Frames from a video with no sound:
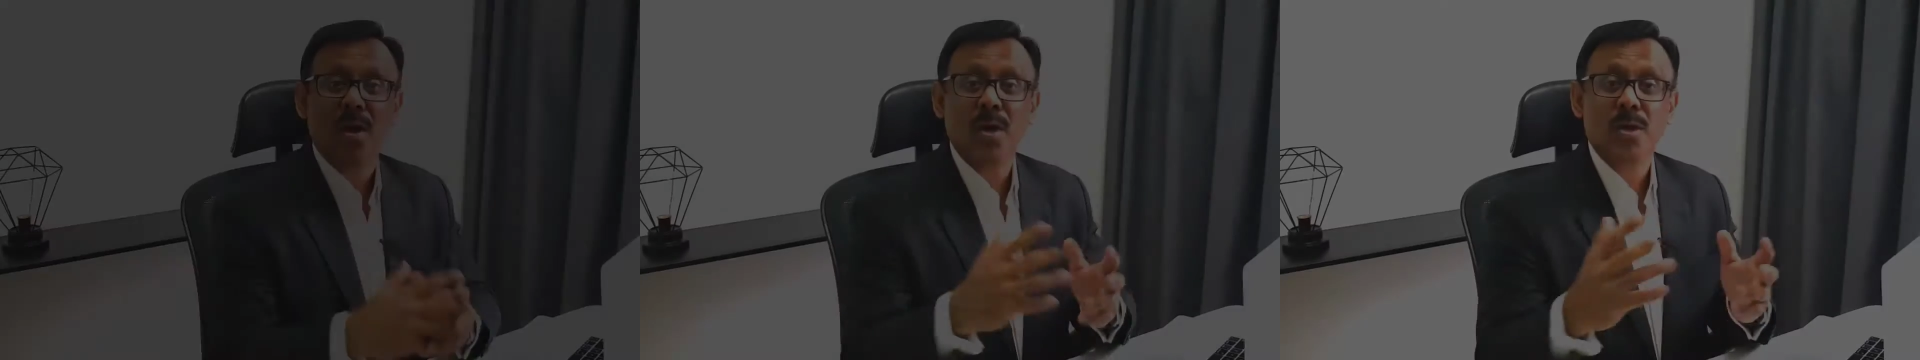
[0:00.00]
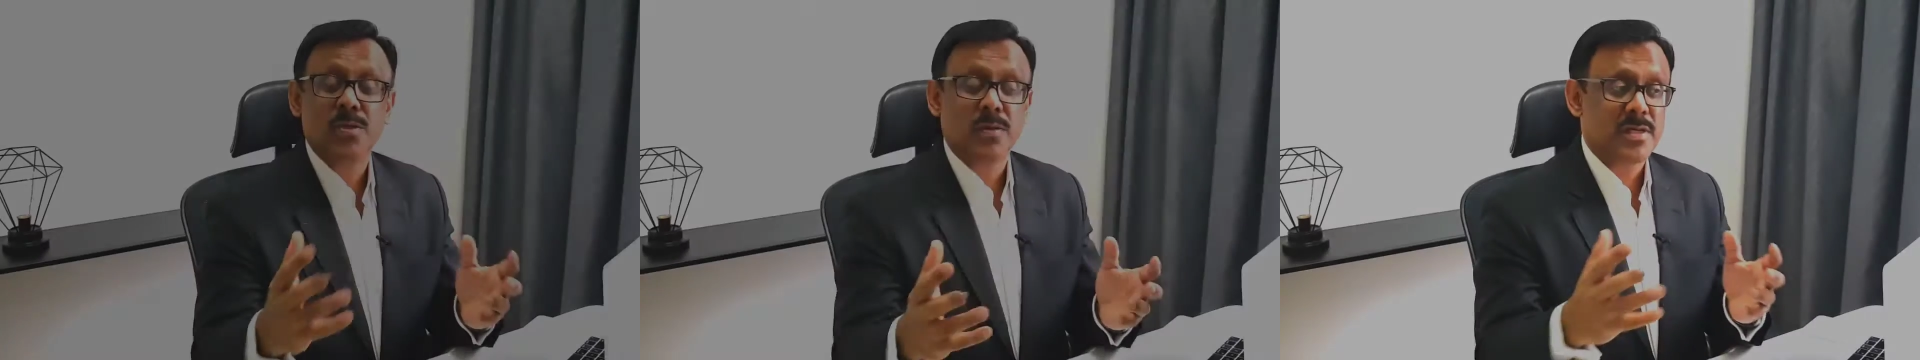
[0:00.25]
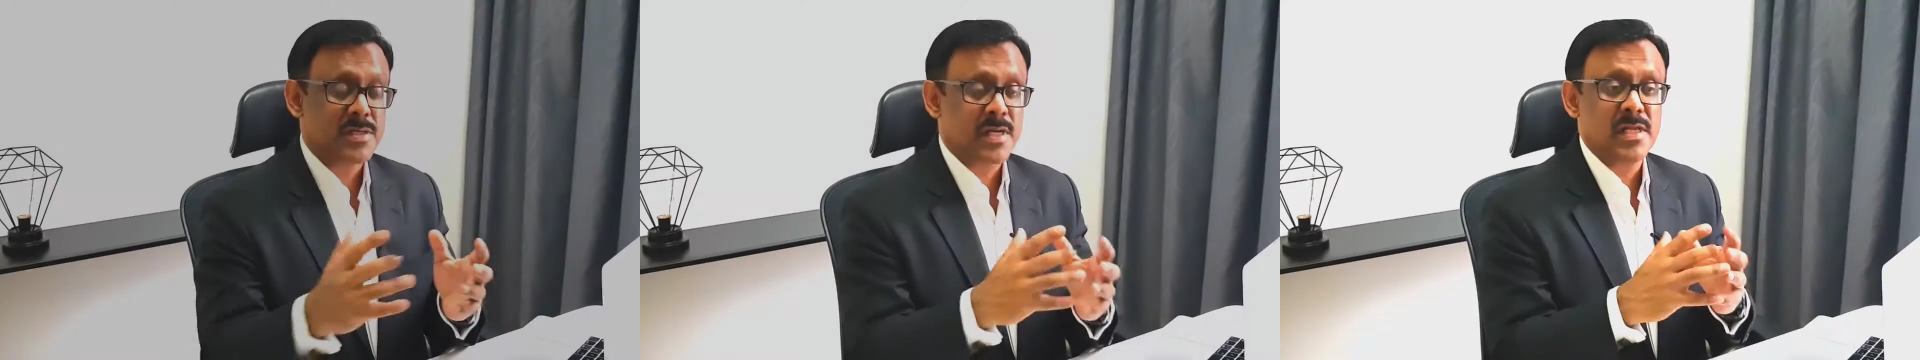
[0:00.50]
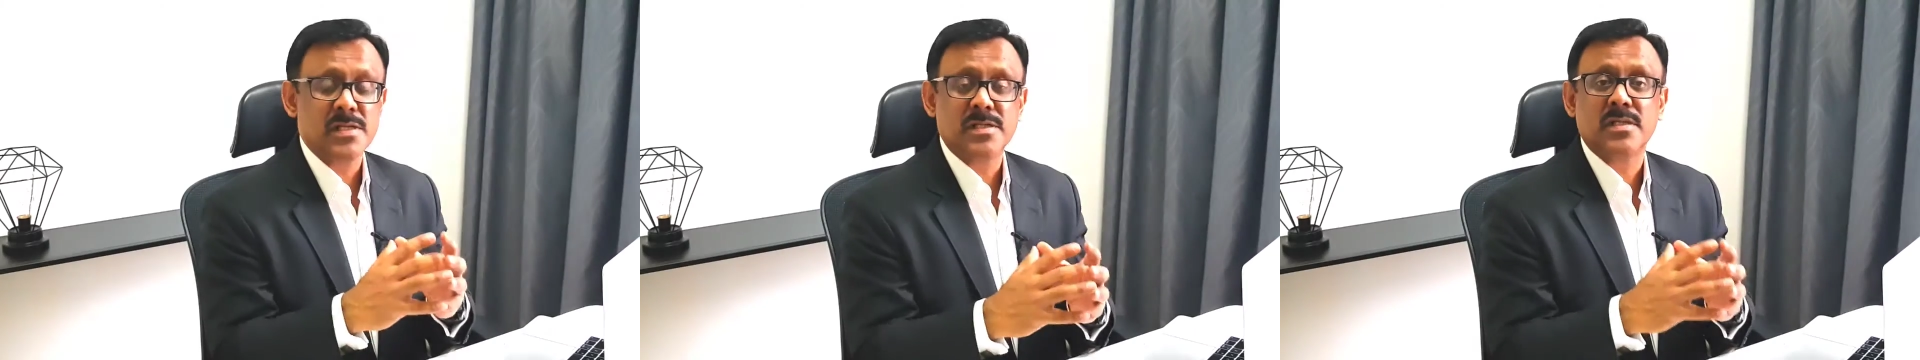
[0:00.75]
So the
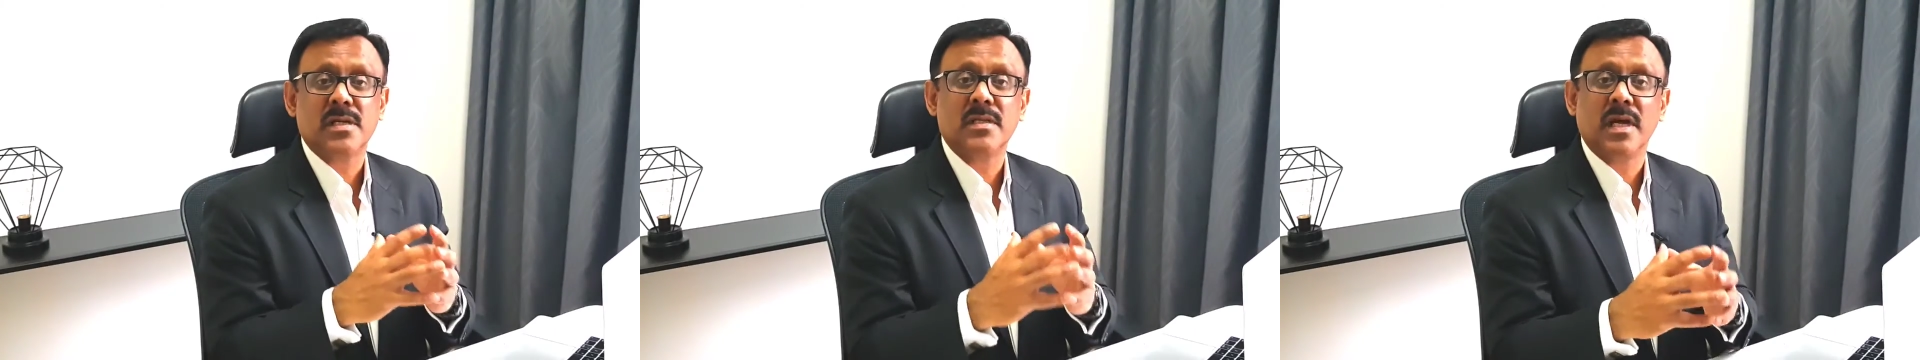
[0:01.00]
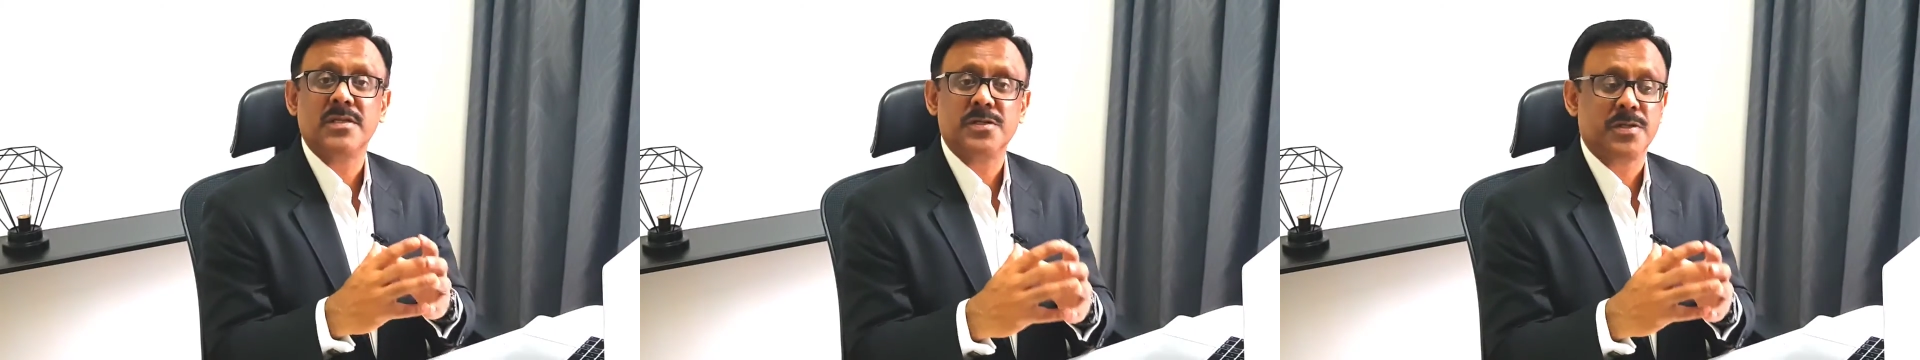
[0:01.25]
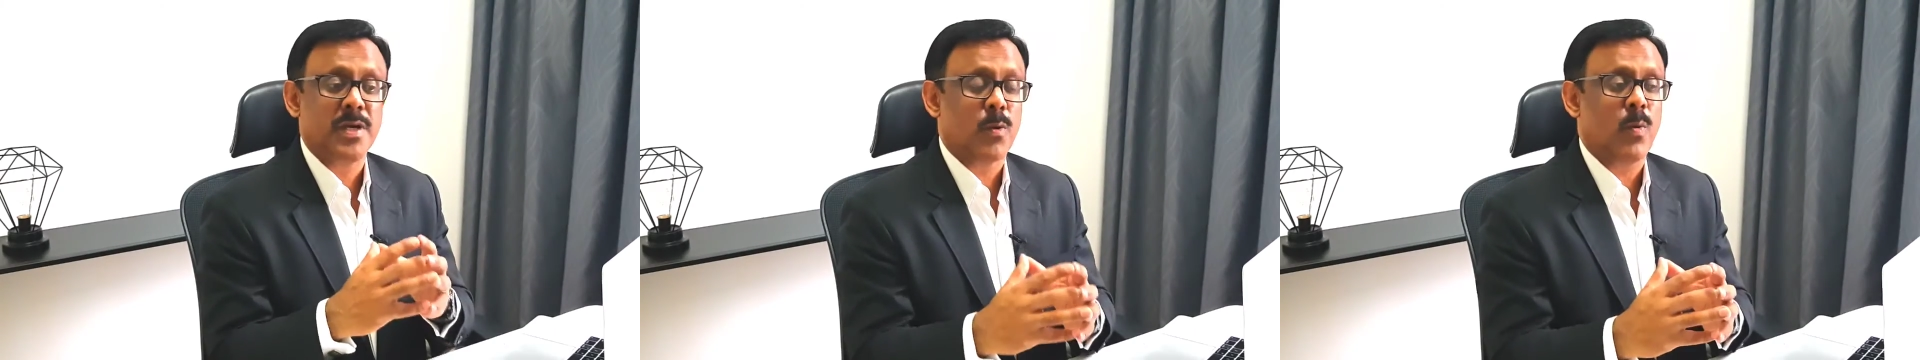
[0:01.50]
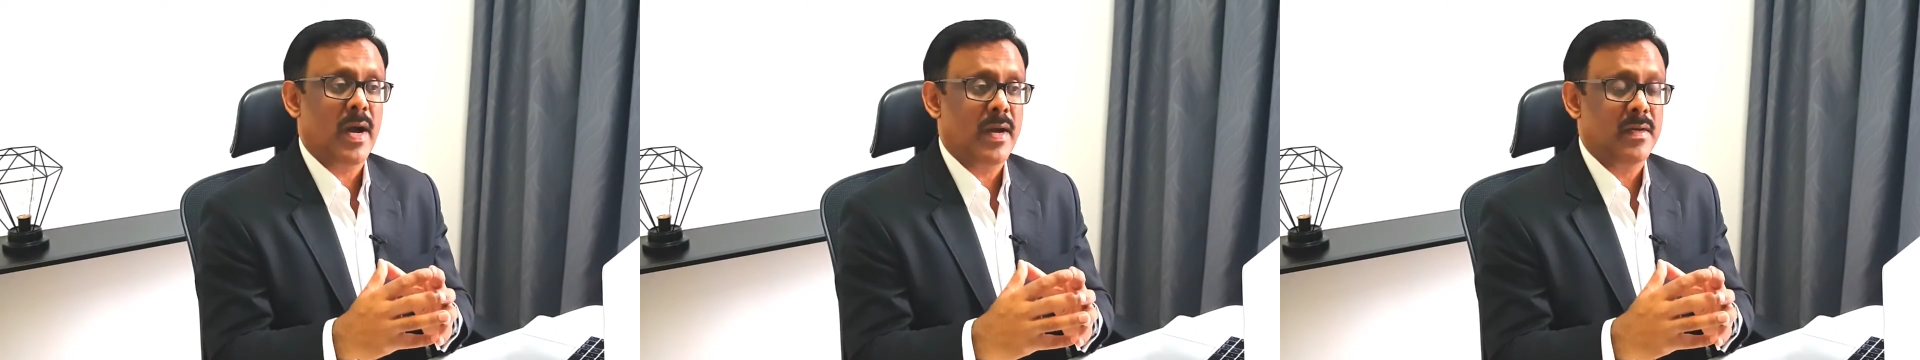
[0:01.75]
skills that is
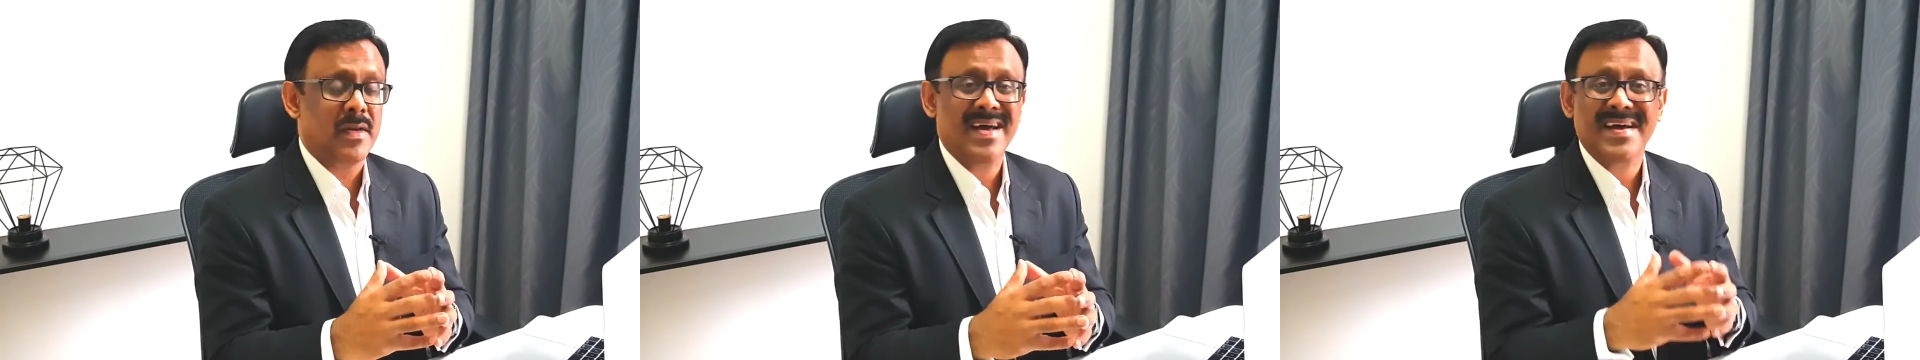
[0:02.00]
required